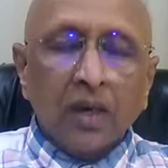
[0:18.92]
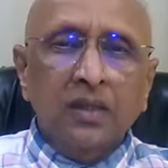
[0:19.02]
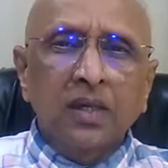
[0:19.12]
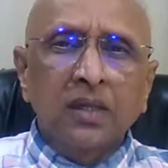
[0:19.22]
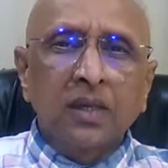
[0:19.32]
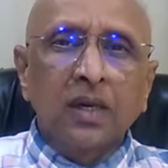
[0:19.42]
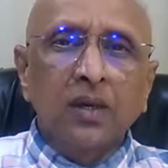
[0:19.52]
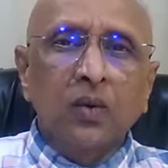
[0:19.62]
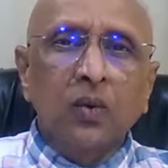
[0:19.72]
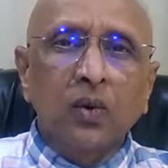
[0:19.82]
A
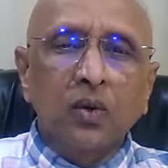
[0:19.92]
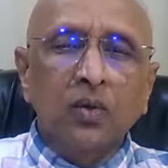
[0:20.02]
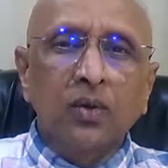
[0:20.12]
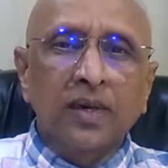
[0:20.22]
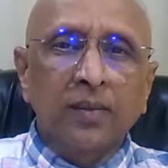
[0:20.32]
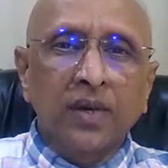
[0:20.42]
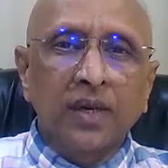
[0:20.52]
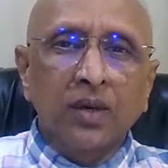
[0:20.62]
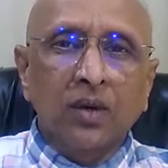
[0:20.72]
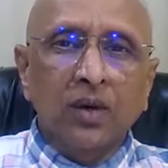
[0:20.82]
generally overlooked
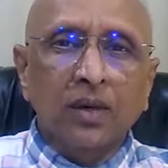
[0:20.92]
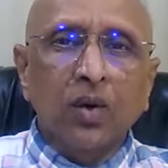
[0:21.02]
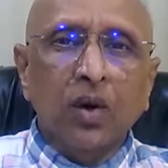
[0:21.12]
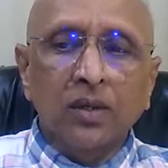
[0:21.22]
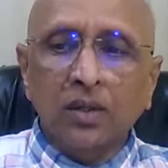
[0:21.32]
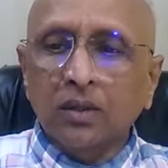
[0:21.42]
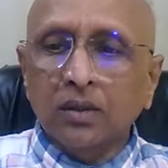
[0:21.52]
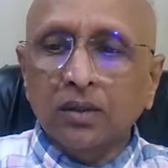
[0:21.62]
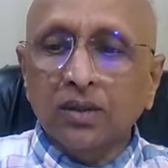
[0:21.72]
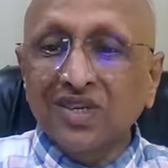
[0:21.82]
remedy or not
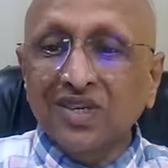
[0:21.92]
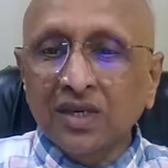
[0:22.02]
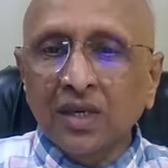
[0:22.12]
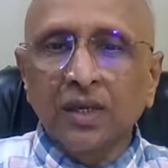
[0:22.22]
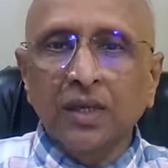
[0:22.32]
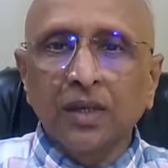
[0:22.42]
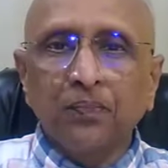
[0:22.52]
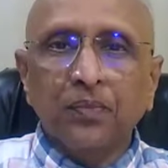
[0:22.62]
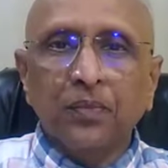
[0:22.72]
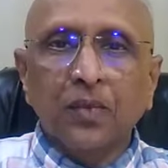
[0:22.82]
generally
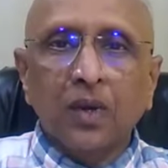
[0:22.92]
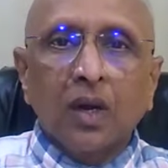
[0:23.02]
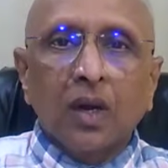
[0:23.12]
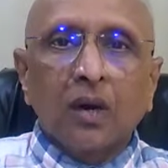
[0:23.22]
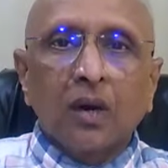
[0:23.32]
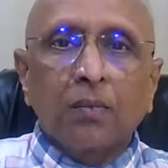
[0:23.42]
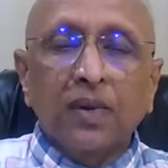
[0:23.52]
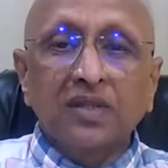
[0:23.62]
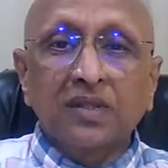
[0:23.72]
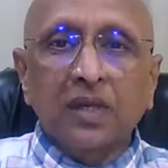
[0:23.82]

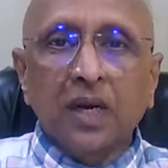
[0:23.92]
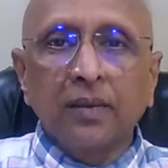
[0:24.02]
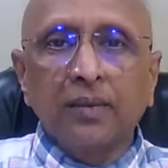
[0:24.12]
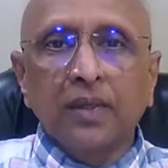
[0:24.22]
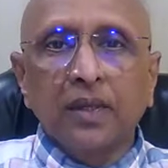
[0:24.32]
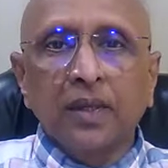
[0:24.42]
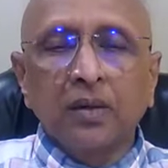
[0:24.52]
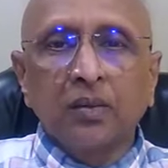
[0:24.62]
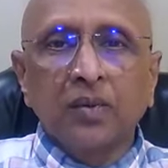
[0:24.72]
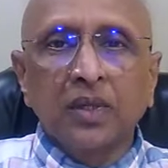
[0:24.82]
prescribed
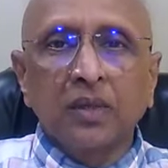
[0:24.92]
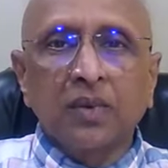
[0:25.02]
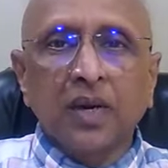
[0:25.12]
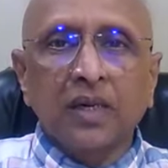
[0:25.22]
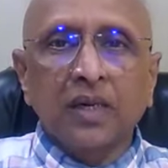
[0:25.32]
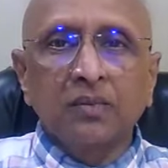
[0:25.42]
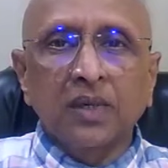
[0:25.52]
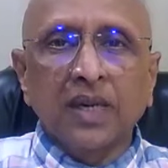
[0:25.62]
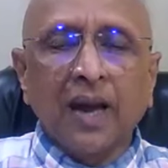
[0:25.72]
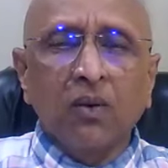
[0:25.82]
in homeopathic practice,
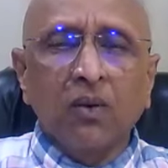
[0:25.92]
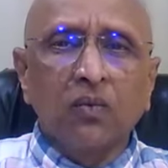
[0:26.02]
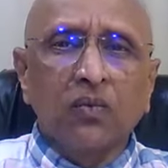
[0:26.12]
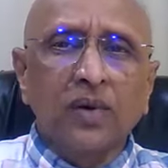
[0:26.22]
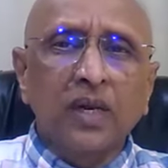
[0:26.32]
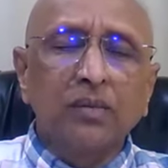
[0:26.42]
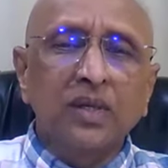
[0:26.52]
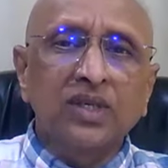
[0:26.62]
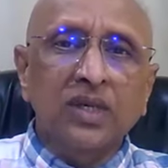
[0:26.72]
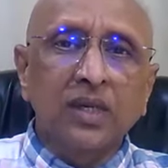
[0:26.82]
but have very
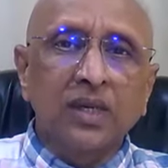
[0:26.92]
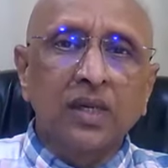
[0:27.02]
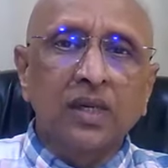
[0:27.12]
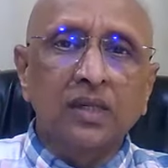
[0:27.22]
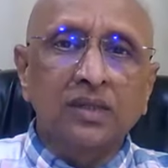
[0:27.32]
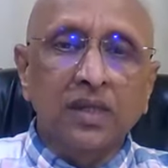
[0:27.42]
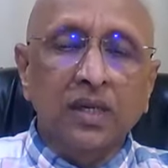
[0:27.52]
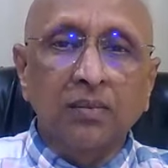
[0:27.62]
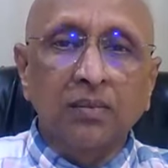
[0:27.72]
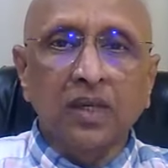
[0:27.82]
much clinical
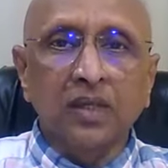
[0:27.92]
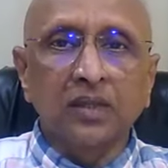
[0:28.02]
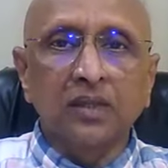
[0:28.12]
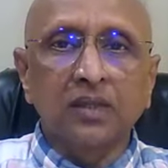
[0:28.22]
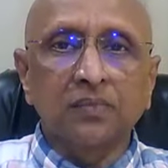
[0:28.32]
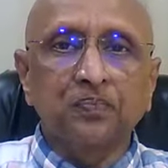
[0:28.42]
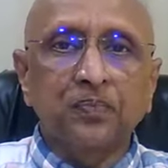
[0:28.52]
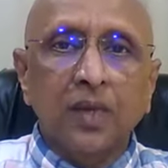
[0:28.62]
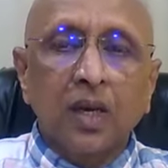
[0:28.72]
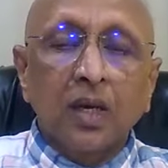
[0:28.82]
significance,
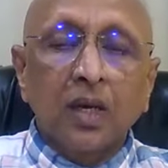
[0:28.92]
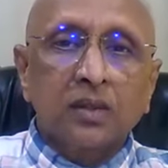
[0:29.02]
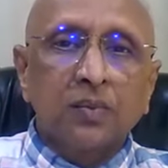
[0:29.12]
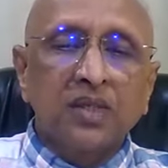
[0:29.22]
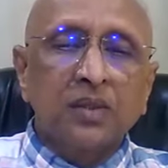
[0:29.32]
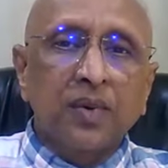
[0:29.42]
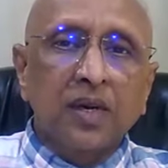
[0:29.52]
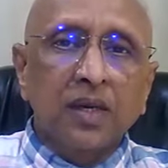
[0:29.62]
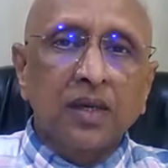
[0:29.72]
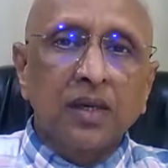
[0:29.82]

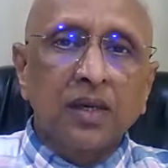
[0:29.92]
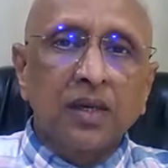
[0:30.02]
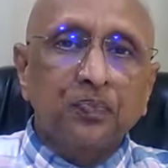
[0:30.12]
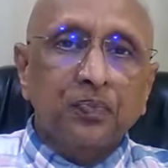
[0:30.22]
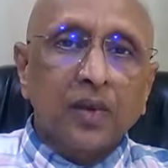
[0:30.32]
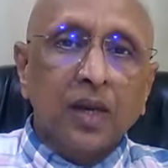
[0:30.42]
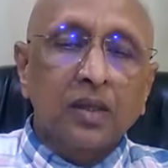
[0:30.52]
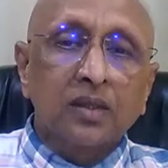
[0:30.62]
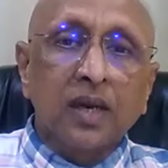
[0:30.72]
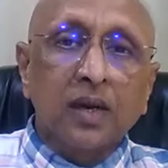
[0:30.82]
specifically
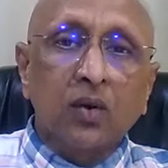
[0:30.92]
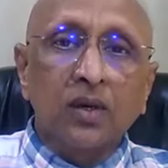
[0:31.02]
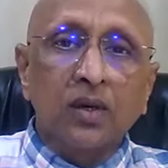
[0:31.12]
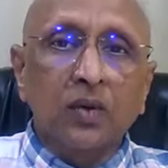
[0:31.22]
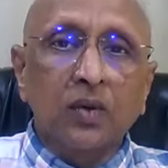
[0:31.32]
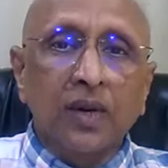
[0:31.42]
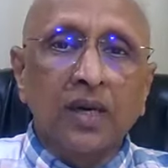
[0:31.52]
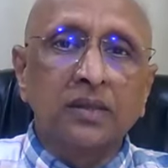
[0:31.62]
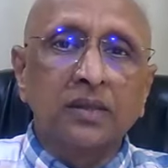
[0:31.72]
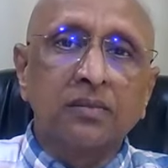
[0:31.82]
in psychotic
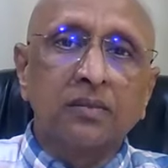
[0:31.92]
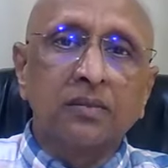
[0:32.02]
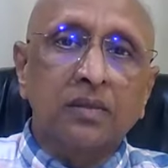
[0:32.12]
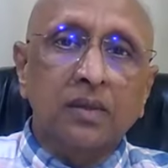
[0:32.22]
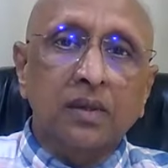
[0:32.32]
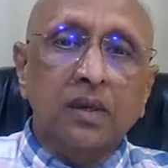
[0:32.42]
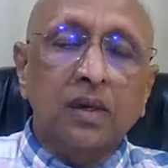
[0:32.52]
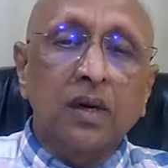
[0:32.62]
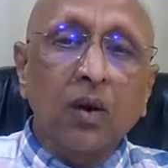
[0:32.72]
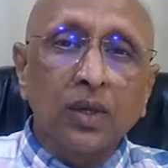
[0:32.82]
rheumatism,
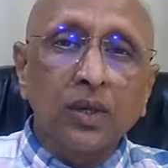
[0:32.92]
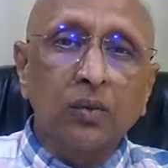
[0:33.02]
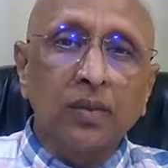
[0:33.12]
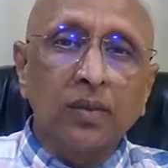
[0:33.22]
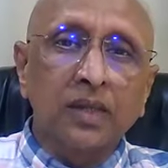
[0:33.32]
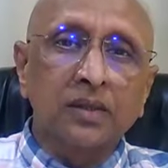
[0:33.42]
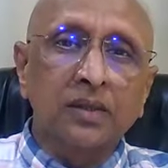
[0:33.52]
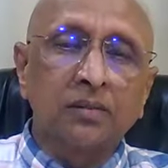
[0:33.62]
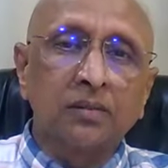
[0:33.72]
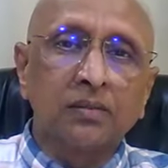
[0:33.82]
gouty
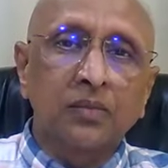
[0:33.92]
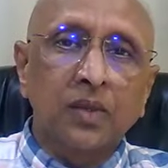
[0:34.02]
rheumatism.